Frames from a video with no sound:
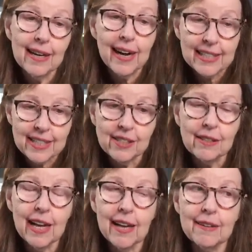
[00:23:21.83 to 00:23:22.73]
I still
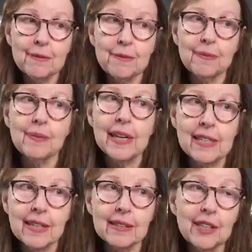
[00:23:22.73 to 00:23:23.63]
have I
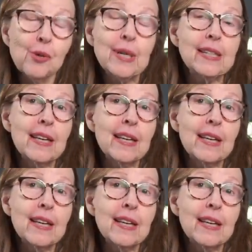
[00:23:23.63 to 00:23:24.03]
you know it,